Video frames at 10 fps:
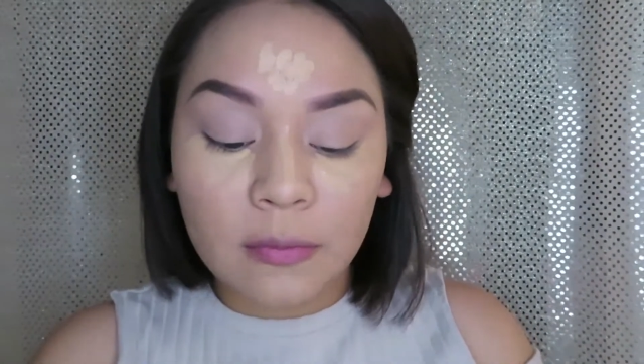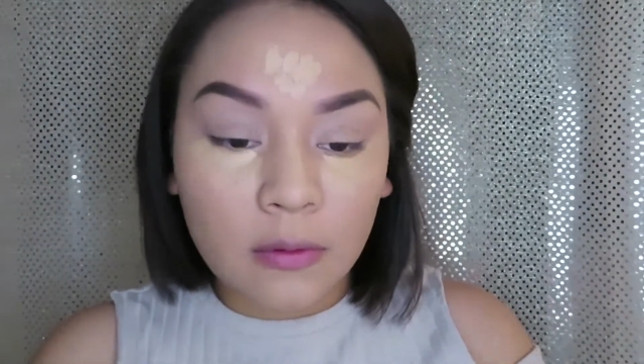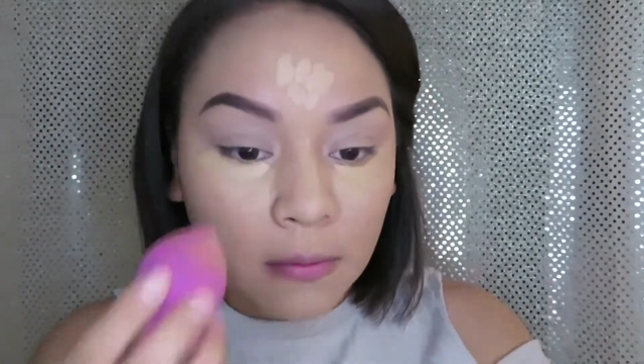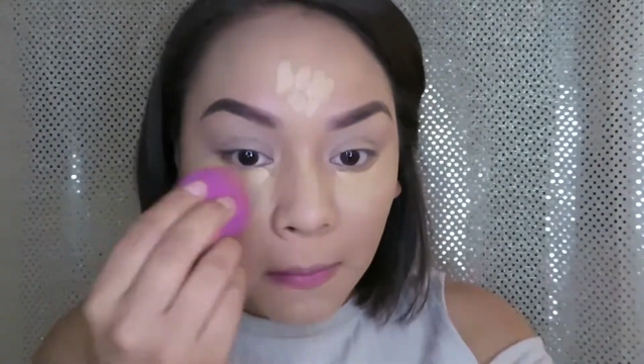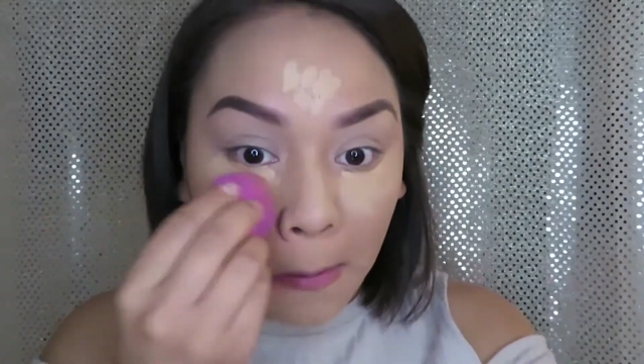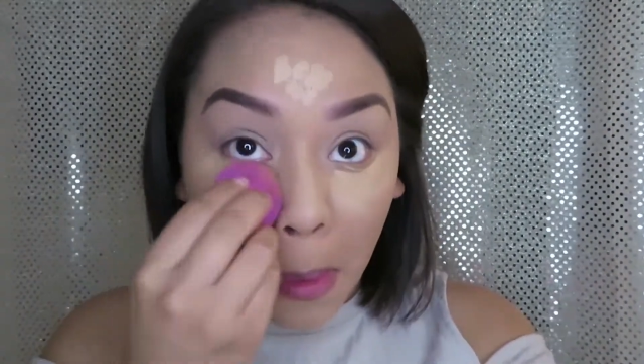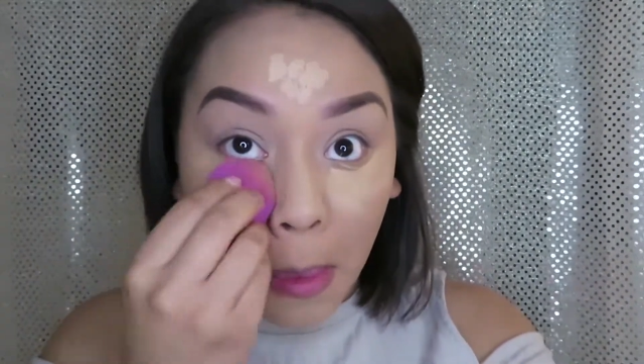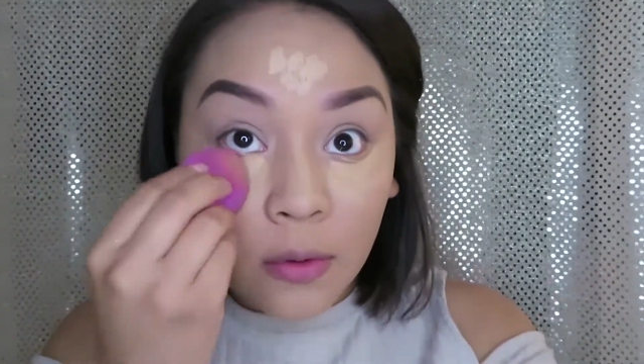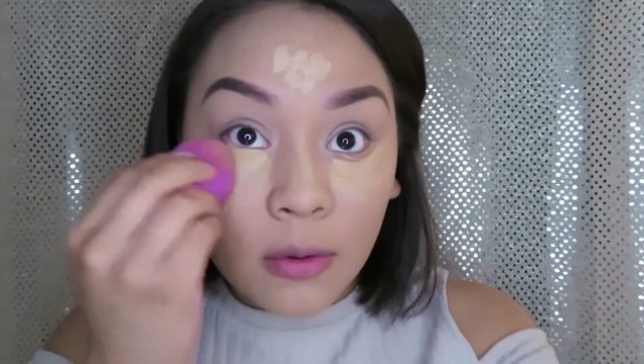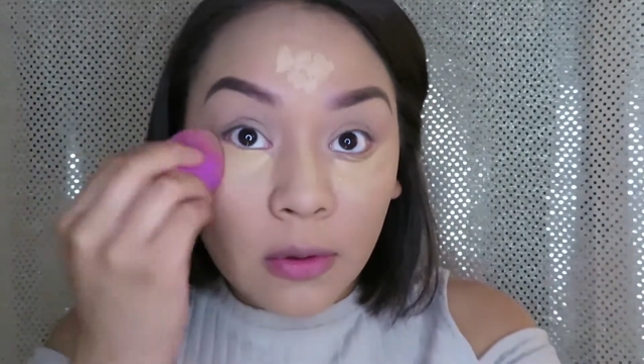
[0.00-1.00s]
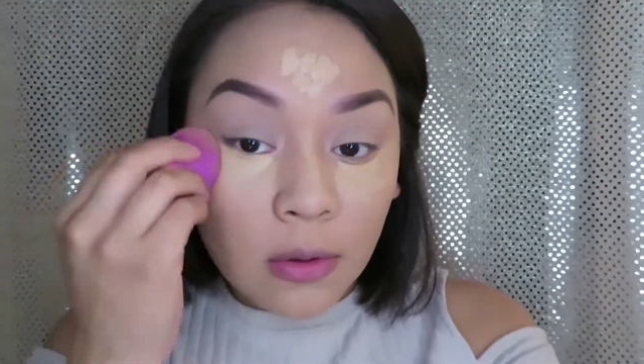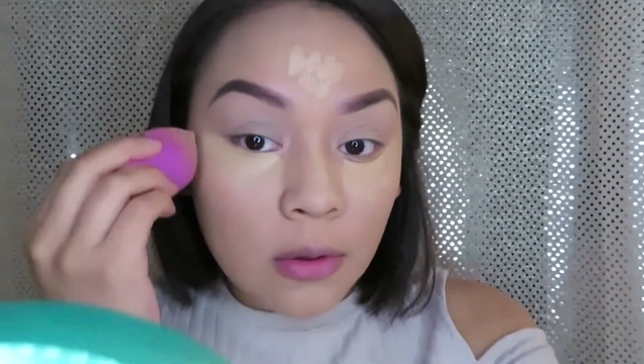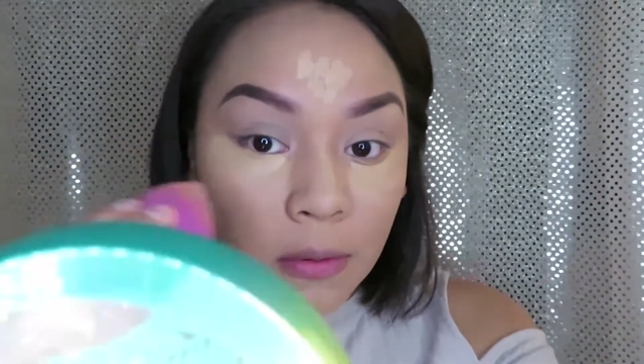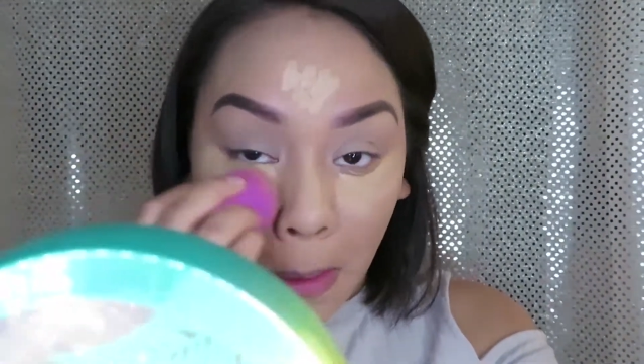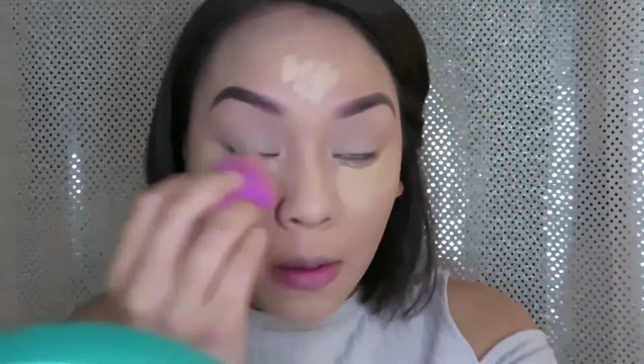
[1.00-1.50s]
a lot of
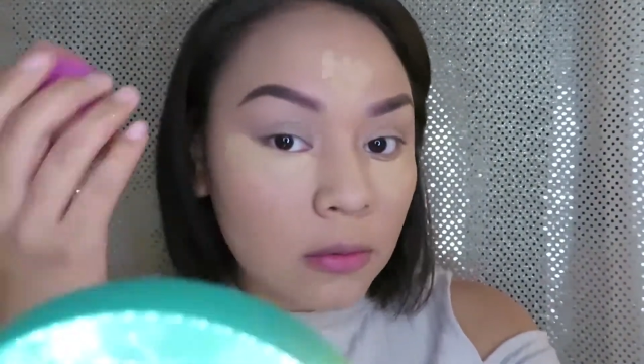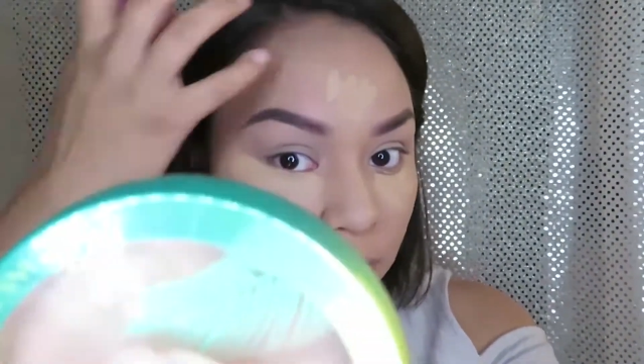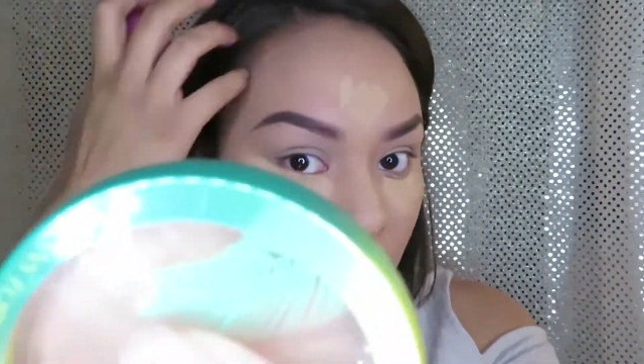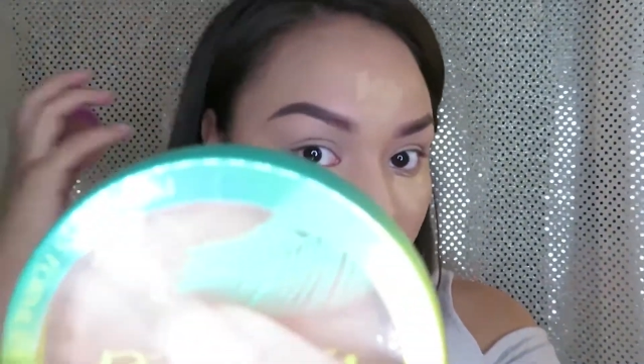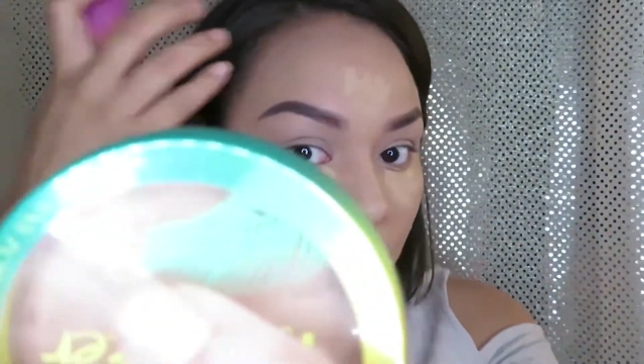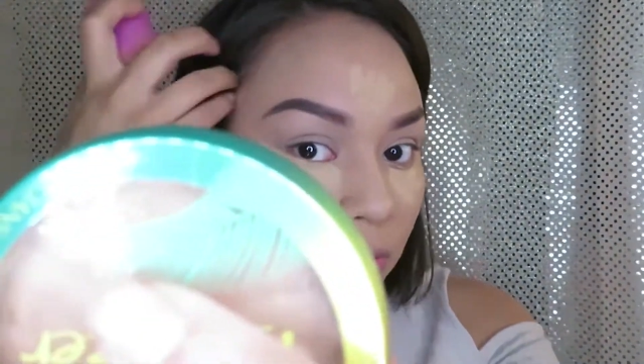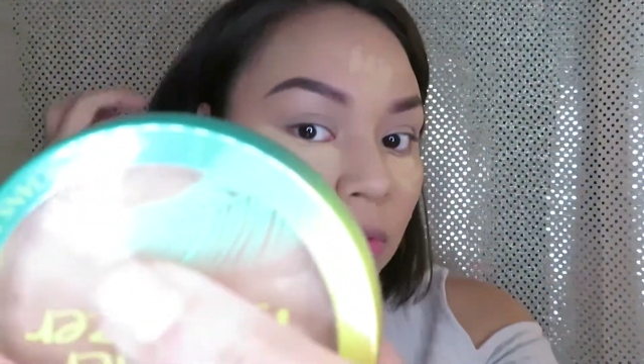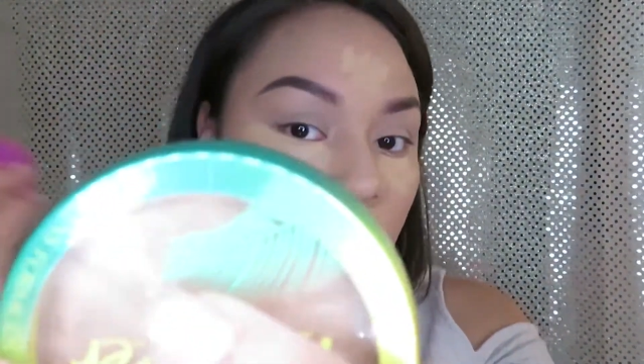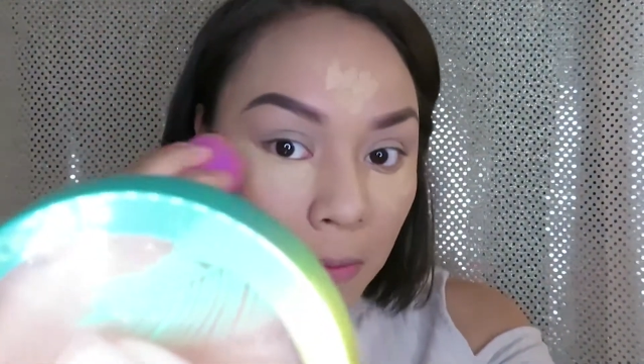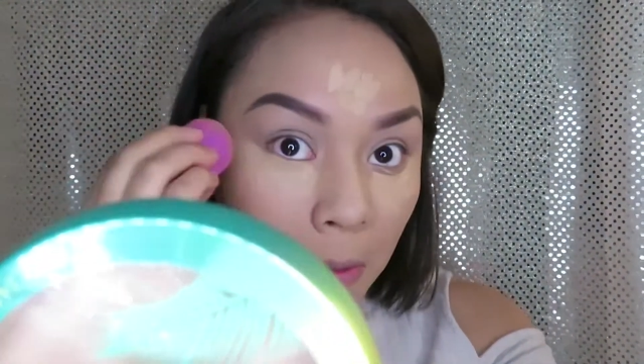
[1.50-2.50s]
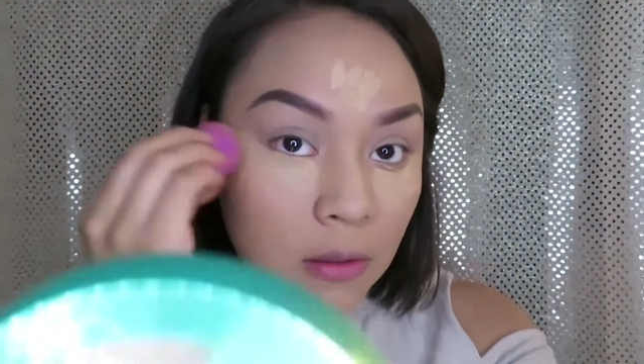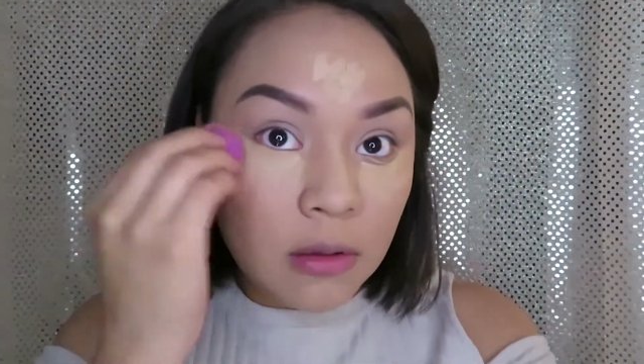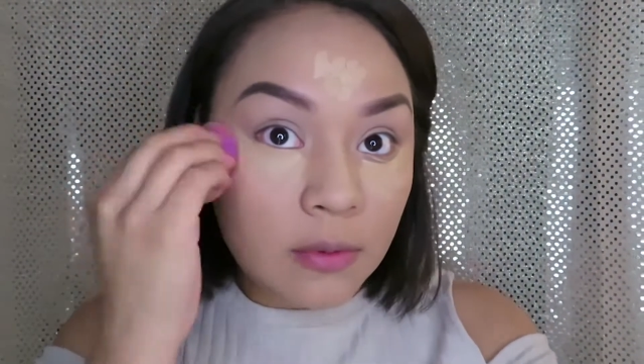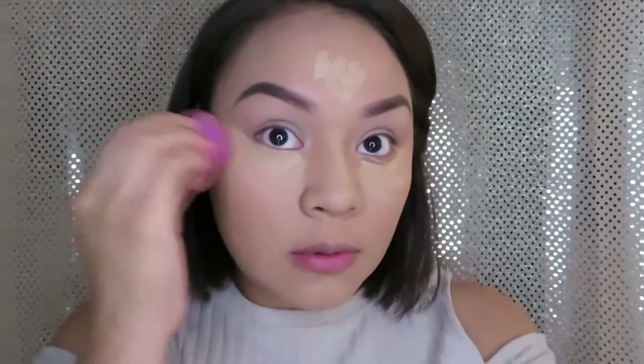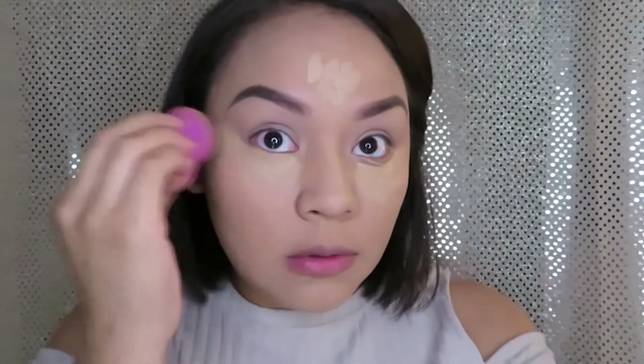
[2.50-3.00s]
them, and this one is actually, it's
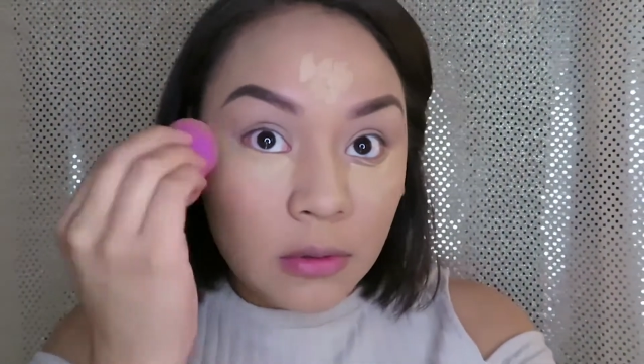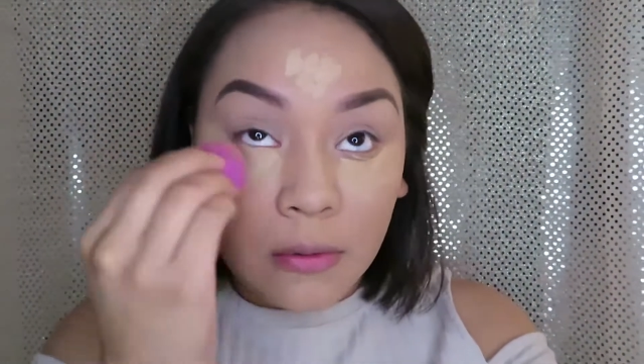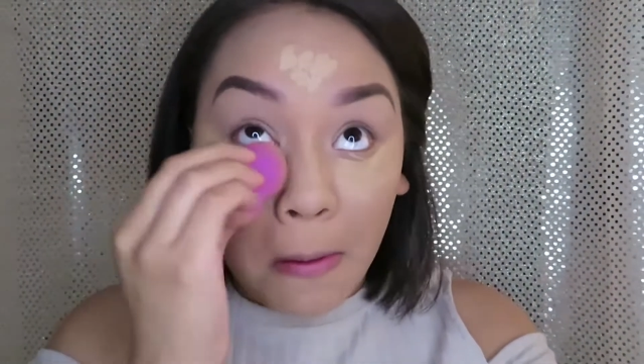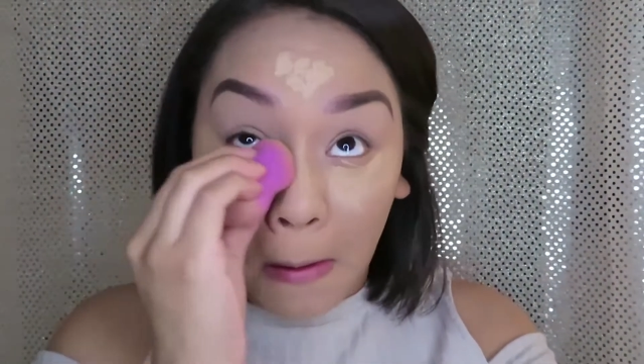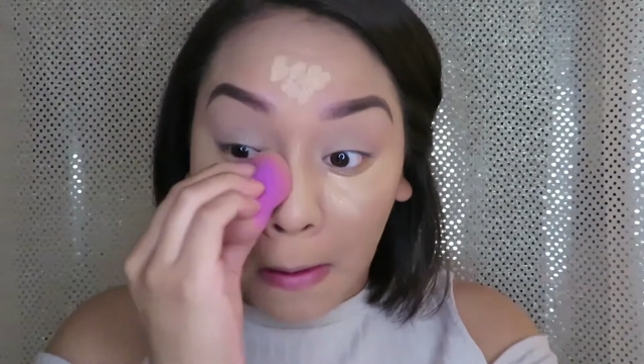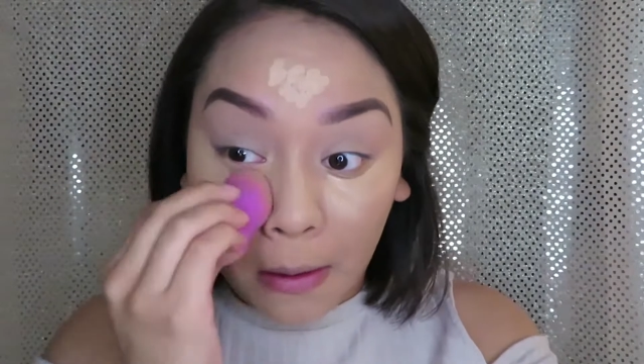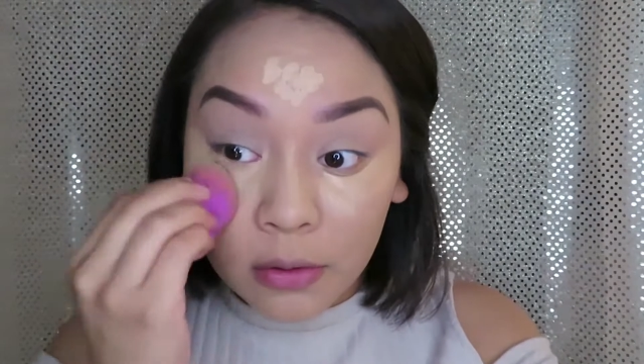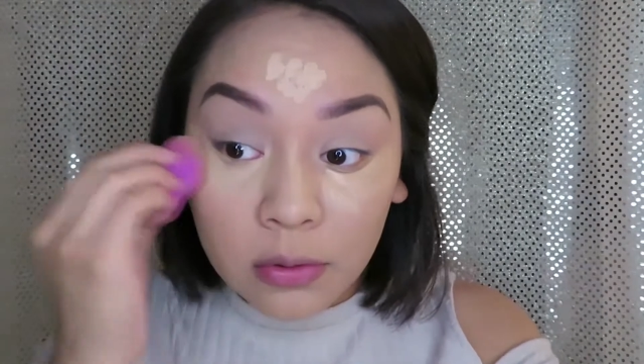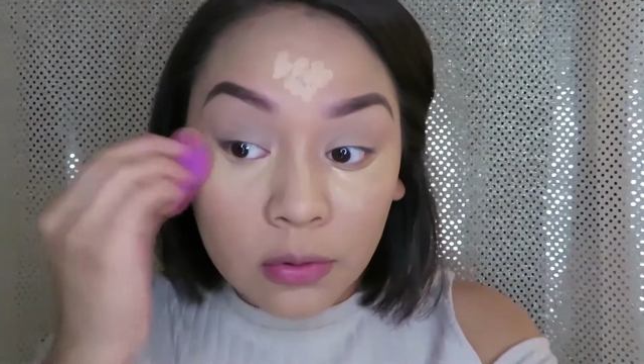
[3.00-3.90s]
really soft,